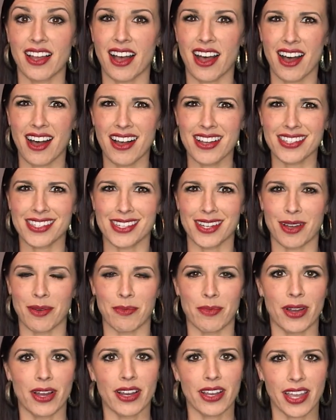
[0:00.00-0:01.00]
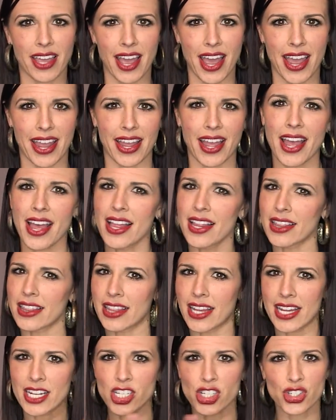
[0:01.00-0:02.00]
Awesome. Okay,
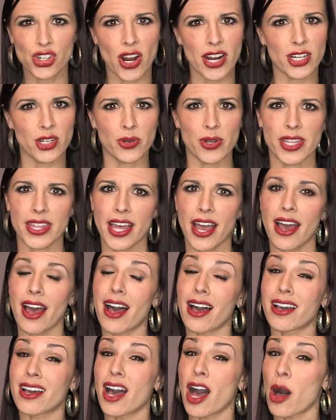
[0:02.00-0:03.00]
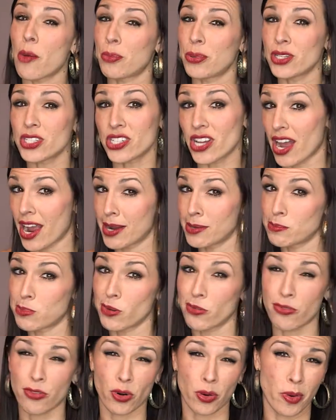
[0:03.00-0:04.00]
let's try doing that a couple times
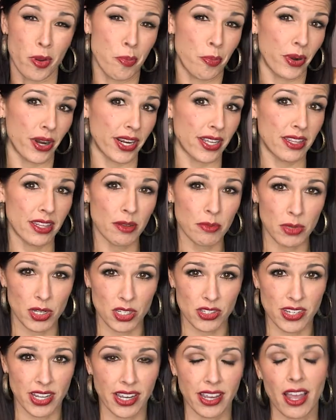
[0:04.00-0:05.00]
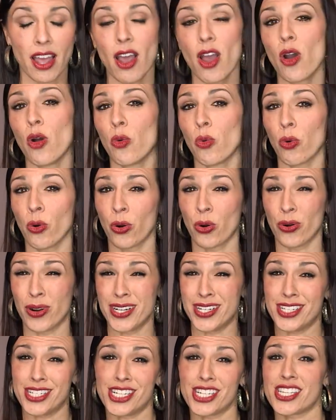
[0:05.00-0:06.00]
before we bring in the music. We're
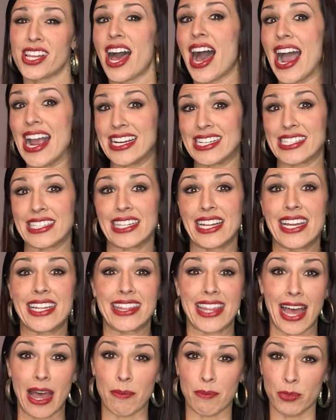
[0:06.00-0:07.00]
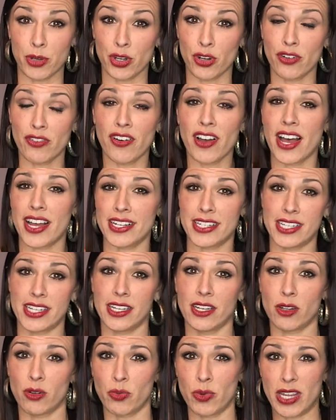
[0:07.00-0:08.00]
going to just isolate that move
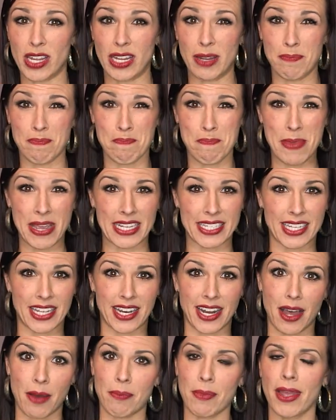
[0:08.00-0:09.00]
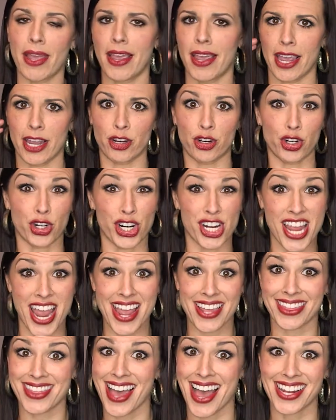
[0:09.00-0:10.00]
until we mix it up and
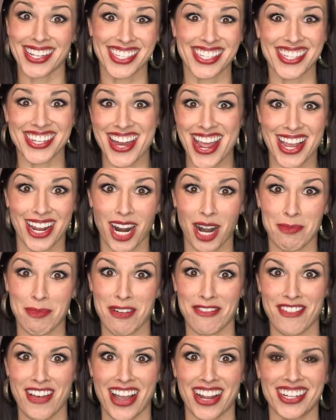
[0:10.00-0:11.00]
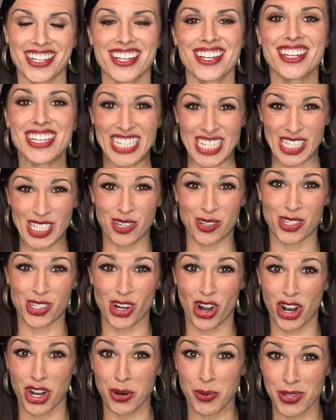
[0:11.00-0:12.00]
create that snake arm effect. So
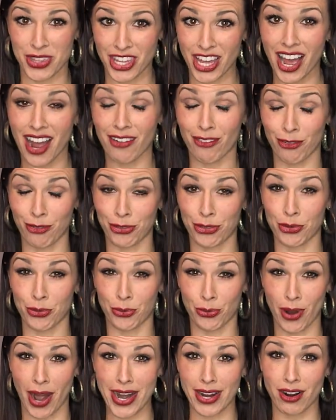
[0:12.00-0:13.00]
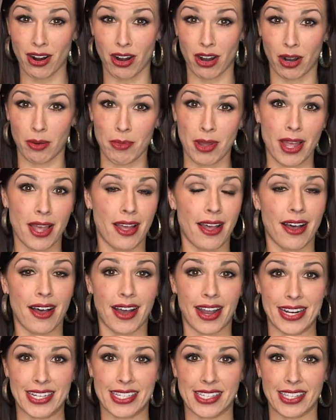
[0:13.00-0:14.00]
starting with the right arm
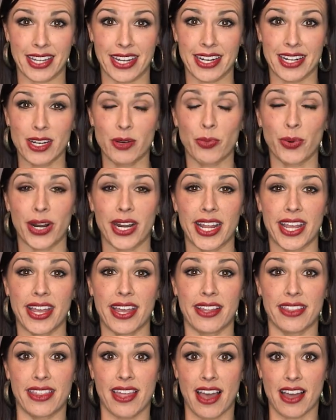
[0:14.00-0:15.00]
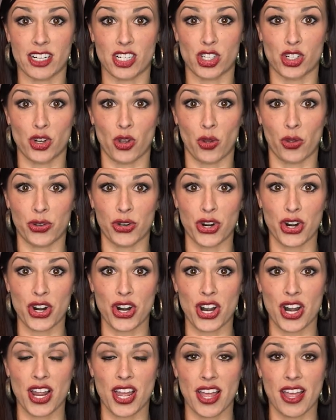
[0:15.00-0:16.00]
isolated, we're going to hit that shoulder,